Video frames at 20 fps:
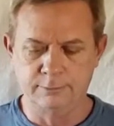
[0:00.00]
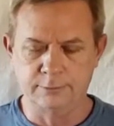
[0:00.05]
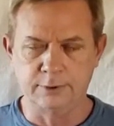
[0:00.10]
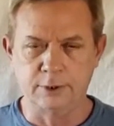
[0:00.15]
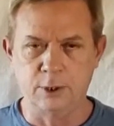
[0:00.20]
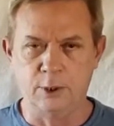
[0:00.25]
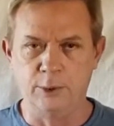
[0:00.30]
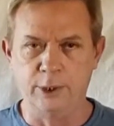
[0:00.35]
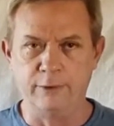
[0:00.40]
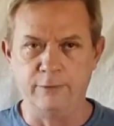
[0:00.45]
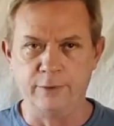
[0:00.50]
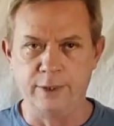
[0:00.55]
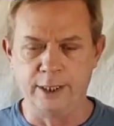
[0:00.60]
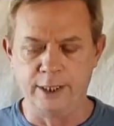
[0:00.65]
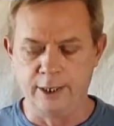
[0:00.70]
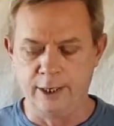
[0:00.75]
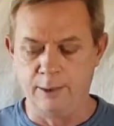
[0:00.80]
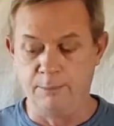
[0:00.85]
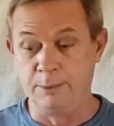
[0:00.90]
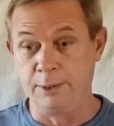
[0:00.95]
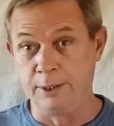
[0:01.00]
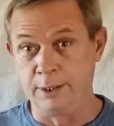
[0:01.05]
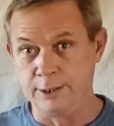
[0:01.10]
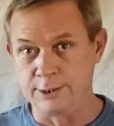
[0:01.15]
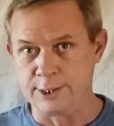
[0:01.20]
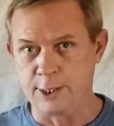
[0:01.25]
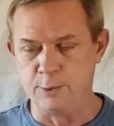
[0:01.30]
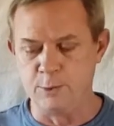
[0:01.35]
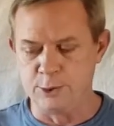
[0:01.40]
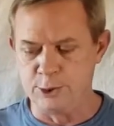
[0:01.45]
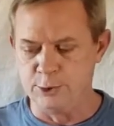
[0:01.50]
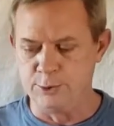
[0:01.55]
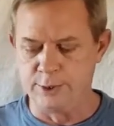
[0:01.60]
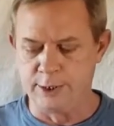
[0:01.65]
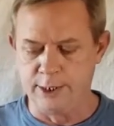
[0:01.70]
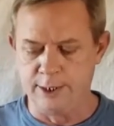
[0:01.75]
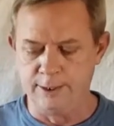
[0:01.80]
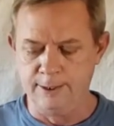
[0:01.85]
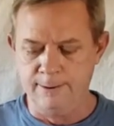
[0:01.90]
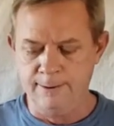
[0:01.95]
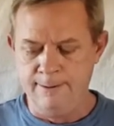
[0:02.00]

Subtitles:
hold everything up because I was using it.